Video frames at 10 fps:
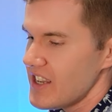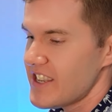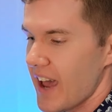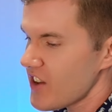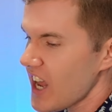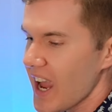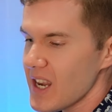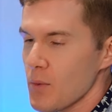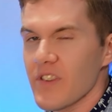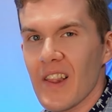Devin
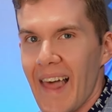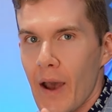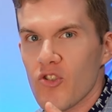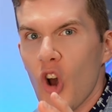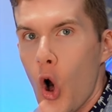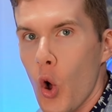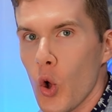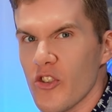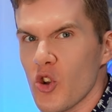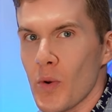Haney was allowed to
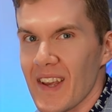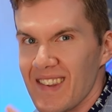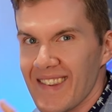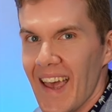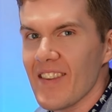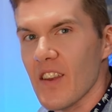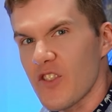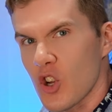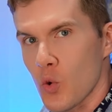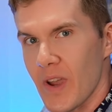hold to an excessive
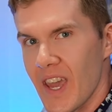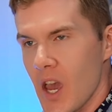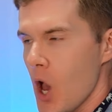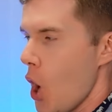degree.